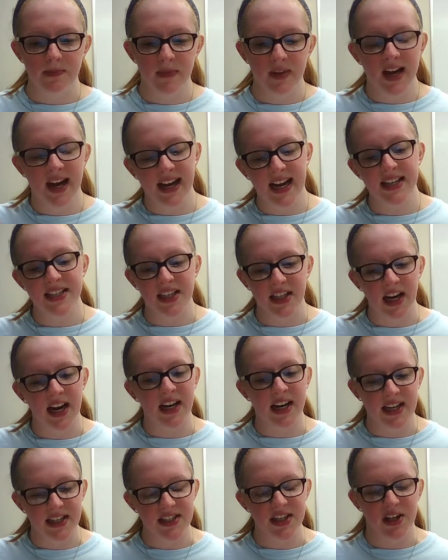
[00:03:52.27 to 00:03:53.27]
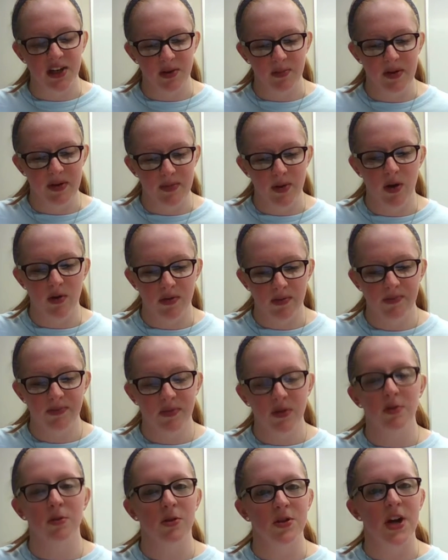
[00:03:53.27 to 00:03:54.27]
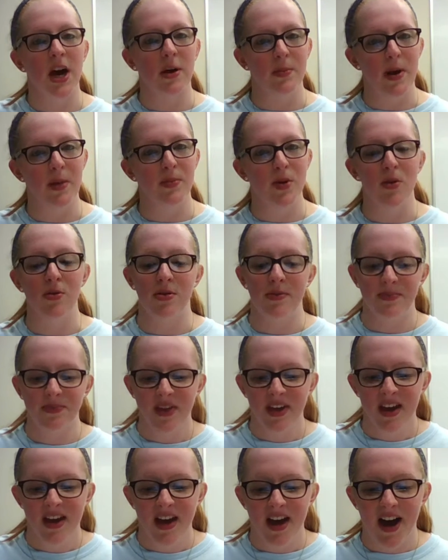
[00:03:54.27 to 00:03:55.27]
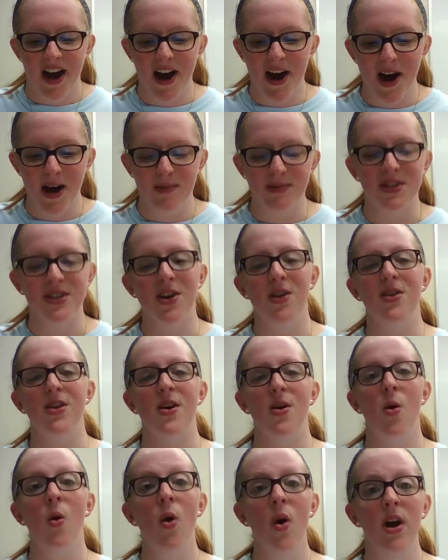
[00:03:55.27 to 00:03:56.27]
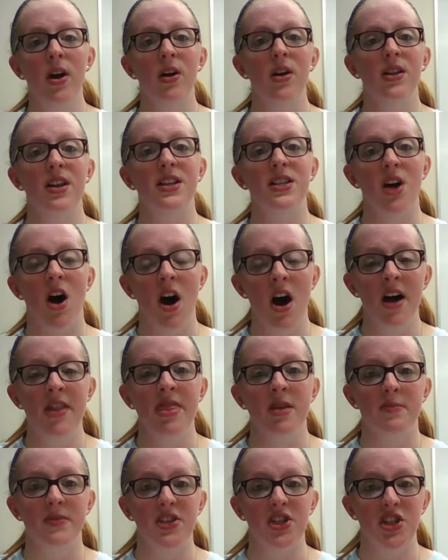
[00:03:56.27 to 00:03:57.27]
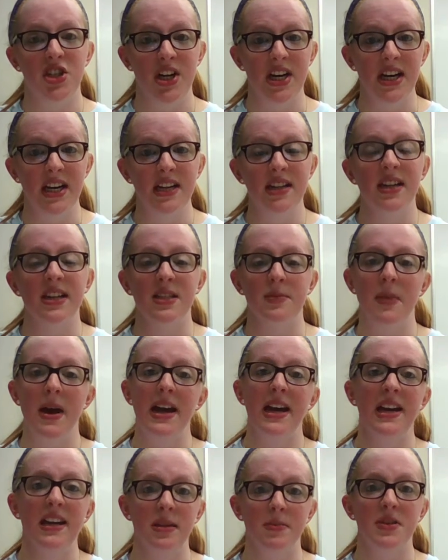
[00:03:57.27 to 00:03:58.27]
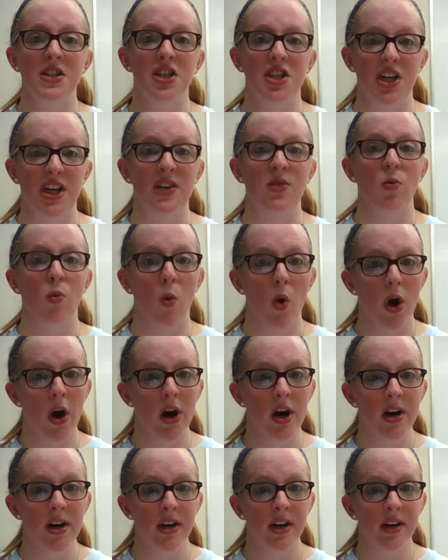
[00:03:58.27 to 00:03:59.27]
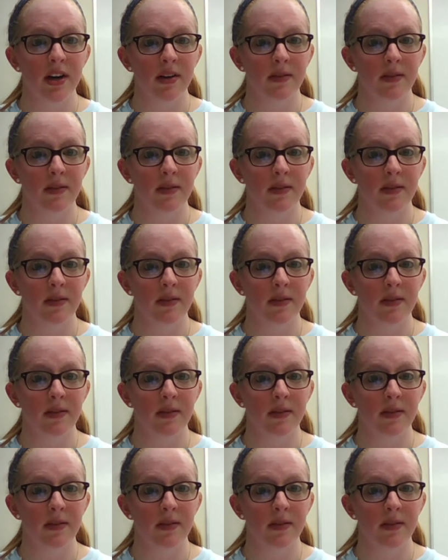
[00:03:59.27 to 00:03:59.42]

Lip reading: I guess it could be both. We'll talk about both. So the oil that's on the machine, that's making the machine work,